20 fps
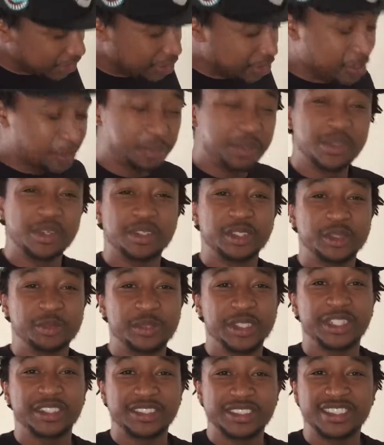know, computer
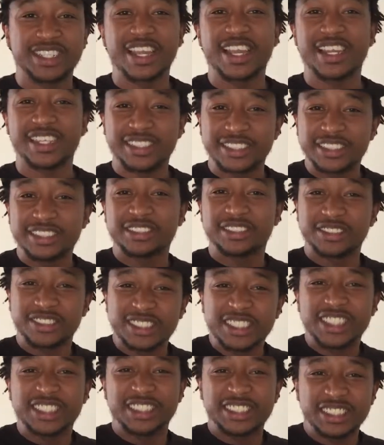speaker slash, you know,
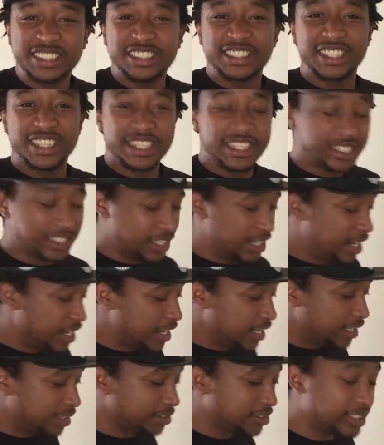such and such, you know
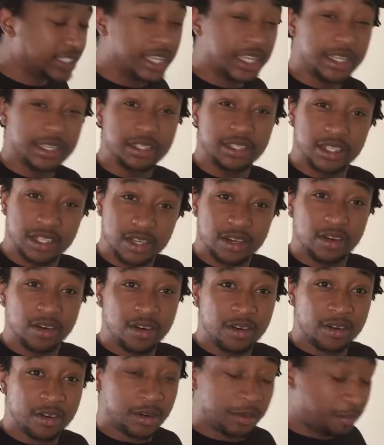what I'm saying?
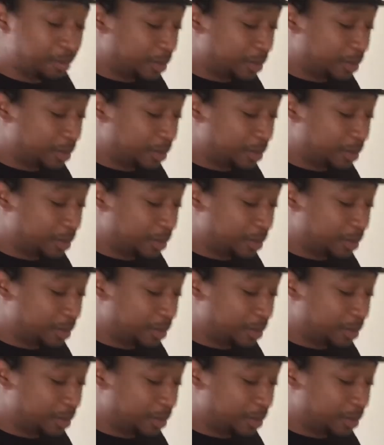On a